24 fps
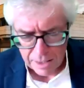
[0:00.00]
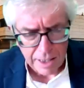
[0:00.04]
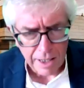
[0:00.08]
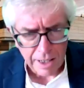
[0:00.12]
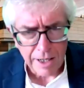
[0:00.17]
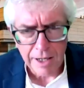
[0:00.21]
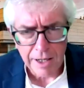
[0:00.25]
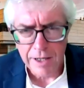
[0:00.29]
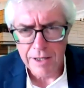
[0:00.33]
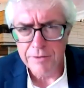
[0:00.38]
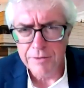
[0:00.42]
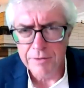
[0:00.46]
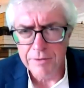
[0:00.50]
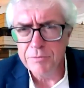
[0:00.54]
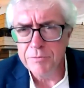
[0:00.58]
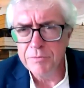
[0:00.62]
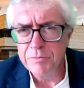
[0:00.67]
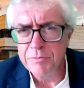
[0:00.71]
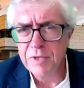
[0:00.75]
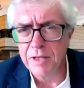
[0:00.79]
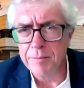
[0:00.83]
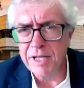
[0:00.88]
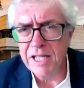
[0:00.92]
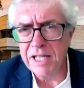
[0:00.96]
Uh,
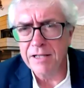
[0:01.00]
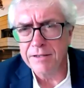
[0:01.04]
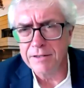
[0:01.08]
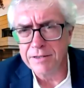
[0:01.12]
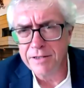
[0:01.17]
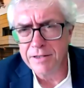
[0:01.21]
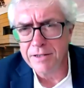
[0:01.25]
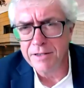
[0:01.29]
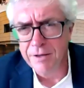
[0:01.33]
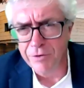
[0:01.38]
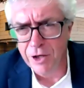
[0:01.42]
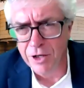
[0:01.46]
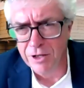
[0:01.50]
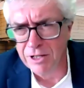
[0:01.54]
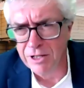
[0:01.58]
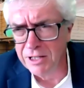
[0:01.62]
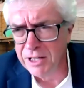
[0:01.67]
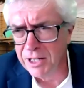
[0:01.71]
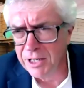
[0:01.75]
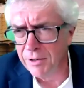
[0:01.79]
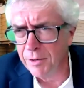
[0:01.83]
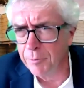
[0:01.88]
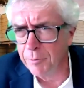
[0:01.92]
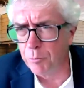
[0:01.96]
let me give you a
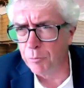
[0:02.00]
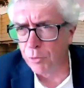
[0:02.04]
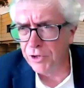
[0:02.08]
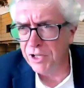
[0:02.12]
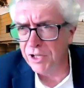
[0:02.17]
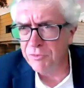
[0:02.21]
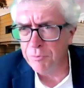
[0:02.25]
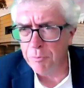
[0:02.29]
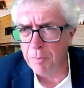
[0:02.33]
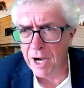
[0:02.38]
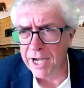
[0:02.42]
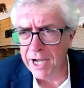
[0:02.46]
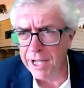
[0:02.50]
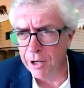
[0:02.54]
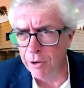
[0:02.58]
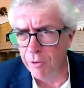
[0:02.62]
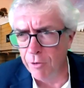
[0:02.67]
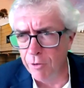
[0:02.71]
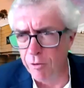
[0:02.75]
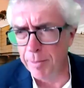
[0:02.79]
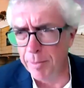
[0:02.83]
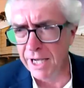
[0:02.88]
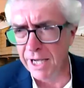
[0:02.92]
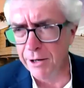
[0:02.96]
little brief bio
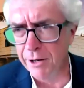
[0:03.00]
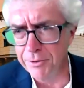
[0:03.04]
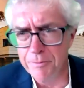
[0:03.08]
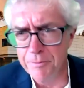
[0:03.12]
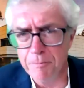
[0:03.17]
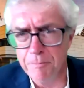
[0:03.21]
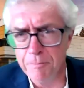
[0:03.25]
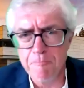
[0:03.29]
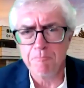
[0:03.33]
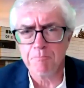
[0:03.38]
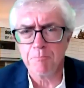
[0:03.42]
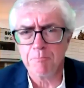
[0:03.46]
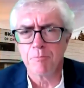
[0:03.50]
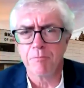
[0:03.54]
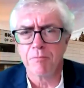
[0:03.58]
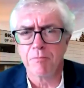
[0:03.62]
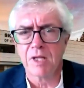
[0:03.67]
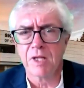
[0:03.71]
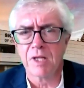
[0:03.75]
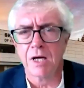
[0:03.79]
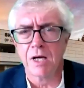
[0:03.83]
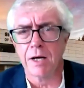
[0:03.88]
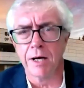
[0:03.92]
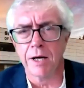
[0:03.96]
about,
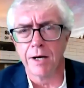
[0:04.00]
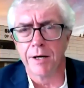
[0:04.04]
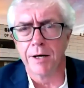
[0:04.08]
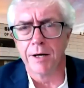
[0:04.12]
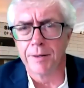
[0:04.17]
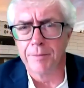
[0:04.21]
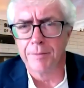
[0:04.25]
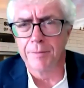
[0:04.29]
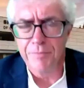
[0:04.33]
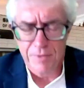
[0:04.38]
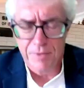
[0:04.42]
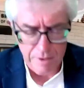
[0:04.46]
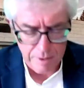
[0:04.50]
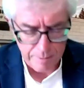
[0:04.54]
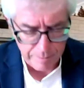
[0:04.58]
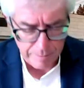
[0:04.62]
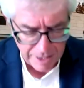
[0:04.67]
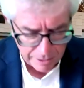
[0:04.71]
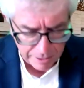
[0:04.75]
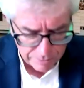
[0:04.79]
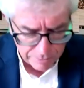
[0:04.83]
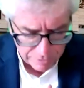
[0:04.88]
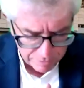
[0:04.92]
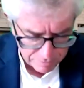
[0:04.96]
uh,
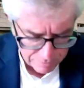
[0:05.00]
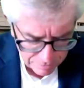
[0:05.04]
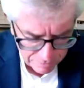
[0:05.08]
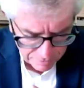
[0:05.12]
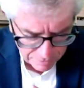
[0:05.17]
about